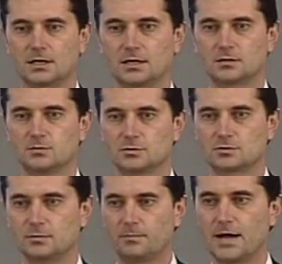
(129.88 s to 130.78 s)
a
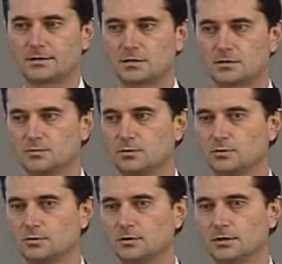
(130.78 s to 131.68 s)
single
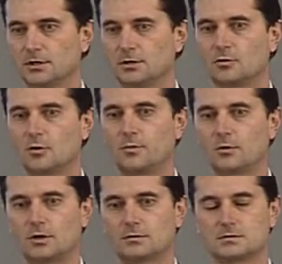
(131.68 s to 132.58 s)
united
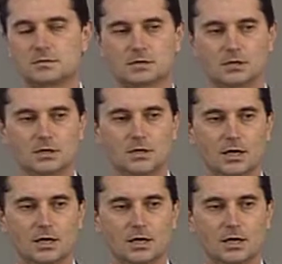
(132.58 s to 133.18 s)
European history,